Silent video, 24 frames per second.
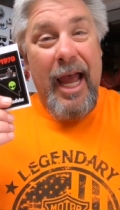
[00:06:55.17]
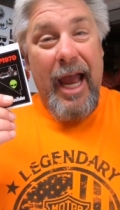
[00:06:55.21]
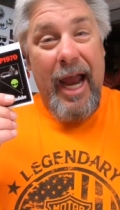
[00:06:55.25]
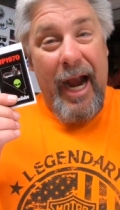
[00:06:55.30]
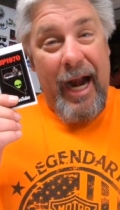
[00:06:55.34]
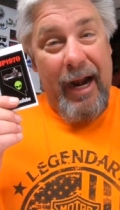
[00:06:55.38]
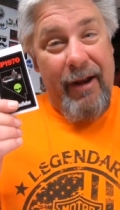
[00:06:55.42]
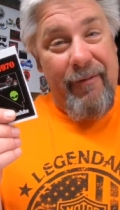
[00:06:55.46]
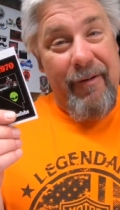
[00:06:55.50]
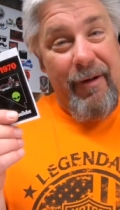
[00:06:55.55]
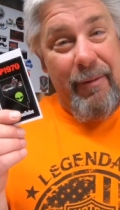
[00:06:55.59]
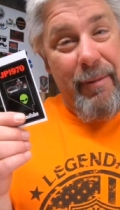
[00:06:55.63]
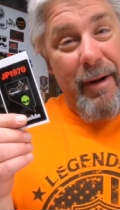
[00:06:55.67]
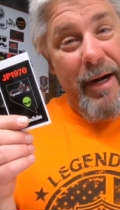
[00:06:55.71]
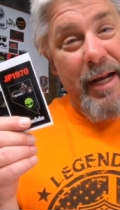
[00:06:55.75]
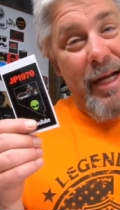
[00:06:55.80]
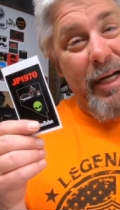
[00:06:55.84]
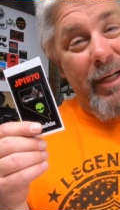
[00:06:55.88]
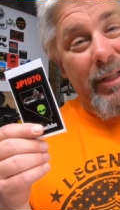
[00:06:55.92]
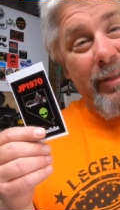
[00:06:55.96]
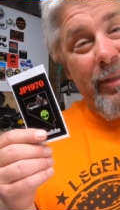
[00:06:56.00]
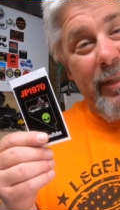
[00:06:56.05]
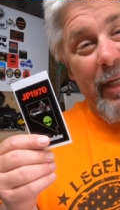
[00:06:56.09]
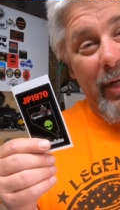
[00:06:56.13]
And if anybody
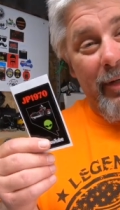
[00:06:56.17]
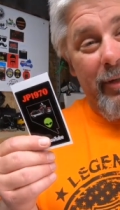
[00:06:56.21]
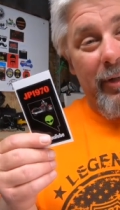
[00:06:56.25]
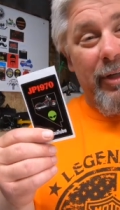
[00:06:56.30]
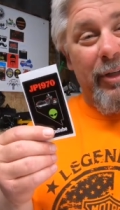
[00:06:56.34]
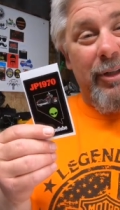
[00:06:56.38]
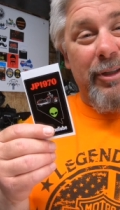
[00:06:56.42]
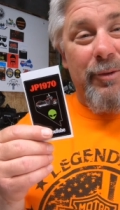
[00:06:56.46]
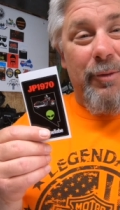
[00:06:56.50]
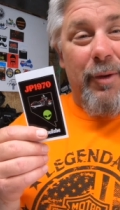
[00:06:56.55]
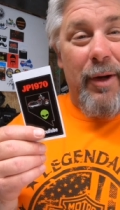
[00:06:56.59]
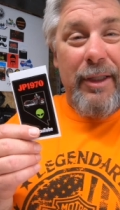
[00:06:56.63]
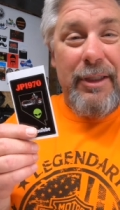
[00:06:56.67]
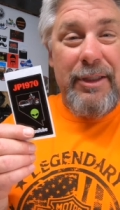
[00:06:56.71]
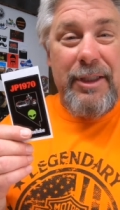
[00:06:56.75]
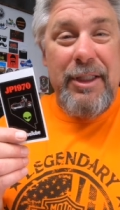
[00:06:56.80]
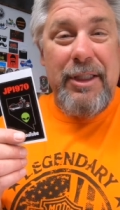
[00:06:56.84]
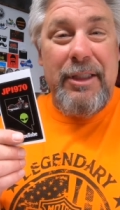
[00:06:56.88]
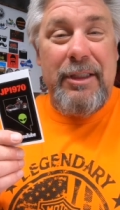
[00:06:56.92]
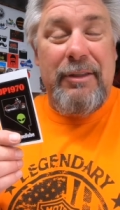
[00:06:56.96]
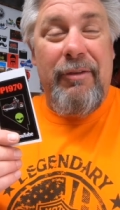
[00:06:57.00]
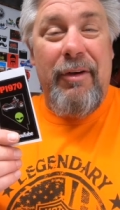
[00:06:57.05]
else out there is watching this